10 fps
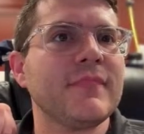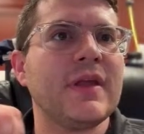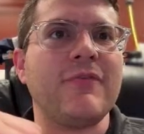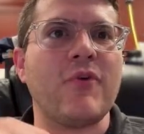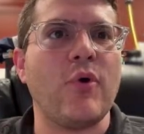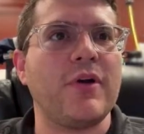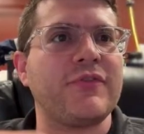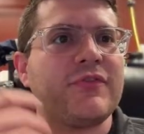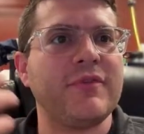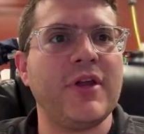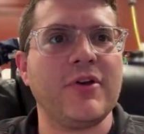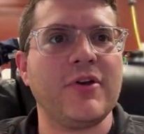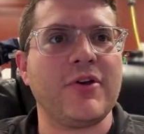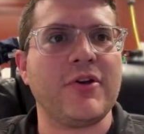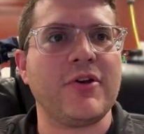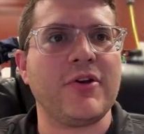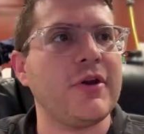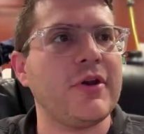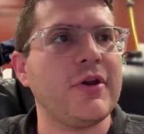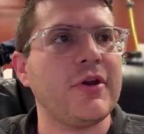Of course, creator
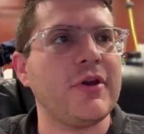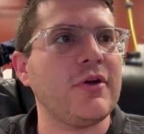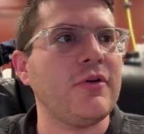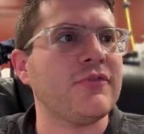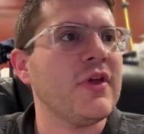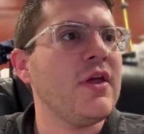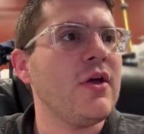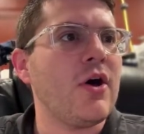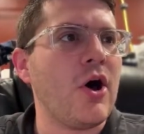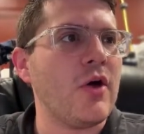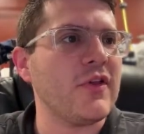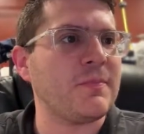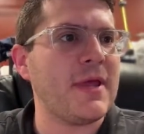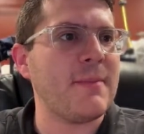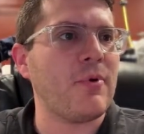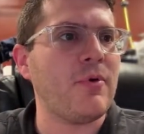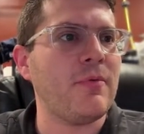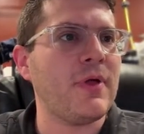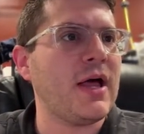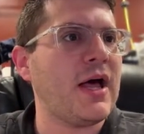testimonials. All these people
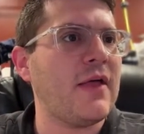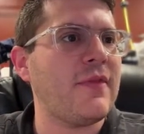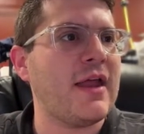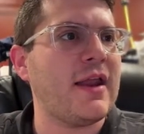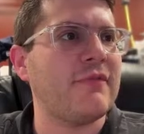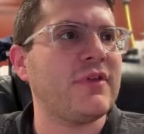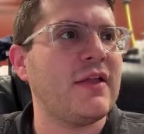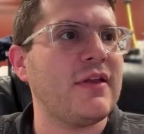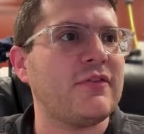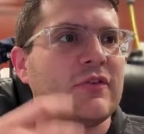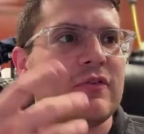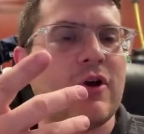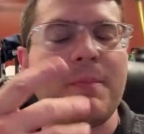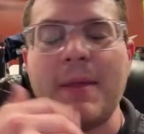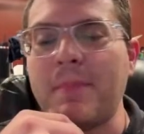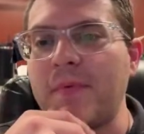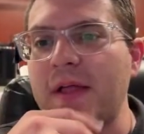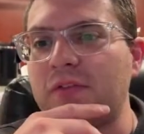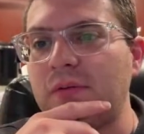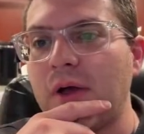that have done these are all people
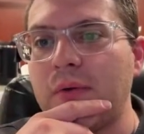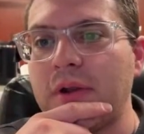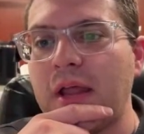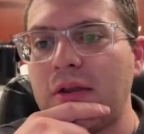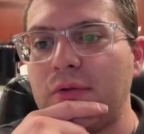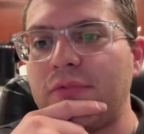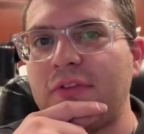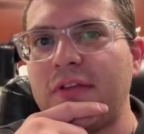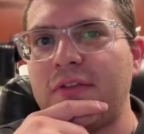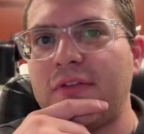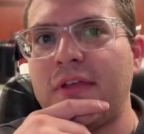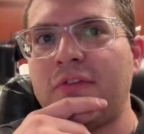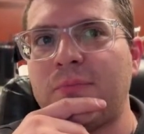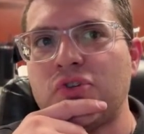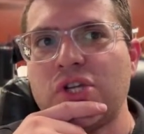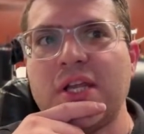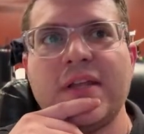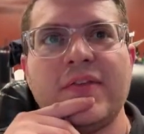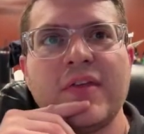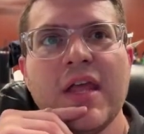that do own and use these
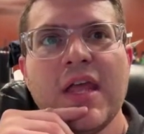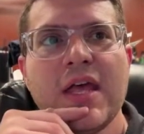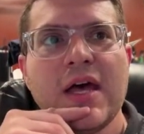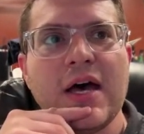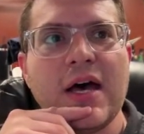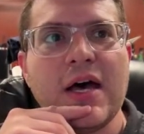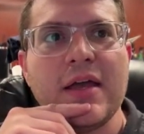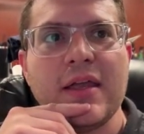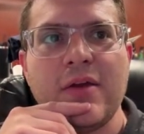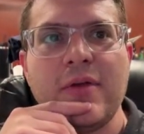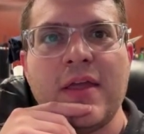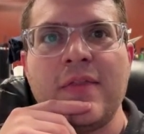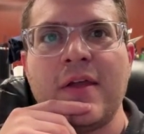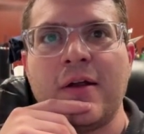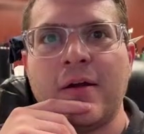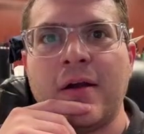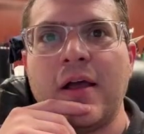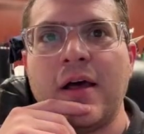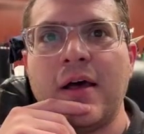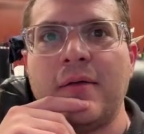machines, in their
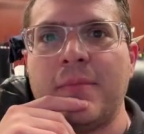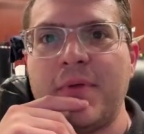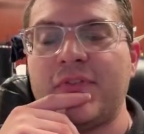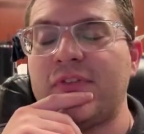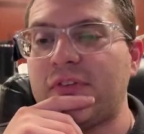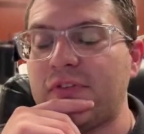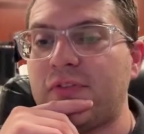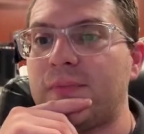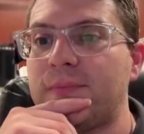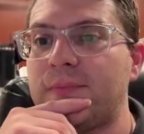businesses.